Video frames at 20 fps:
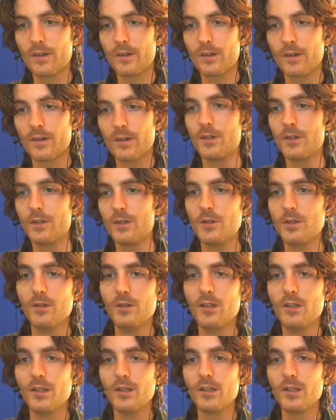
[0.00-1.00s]

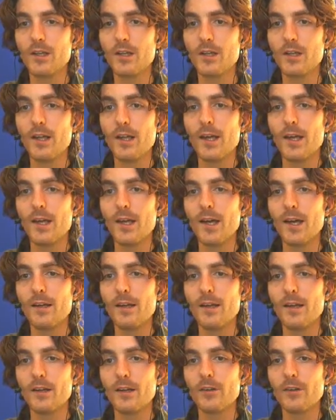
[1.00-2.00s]
return here,
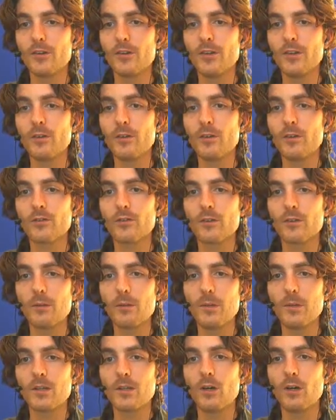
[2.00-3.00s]
and so this looks a
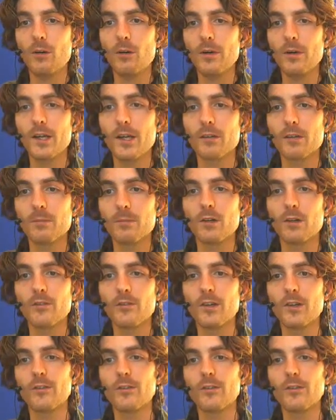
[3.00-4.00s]
bit complex because
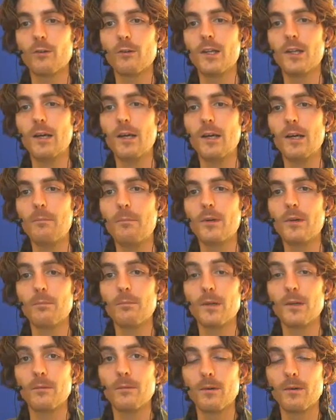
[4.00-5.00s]
there are so many numbers,
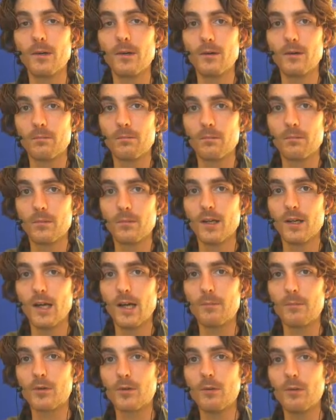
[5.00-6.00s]
but
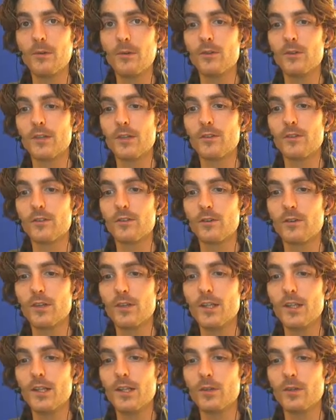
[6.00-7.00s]
I promise you it's
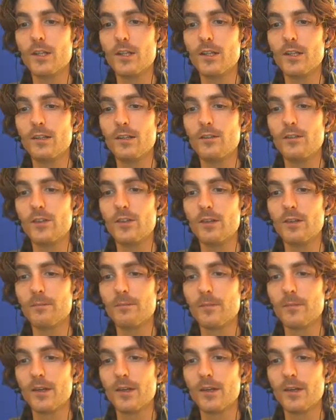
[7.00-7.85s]
really, really easy.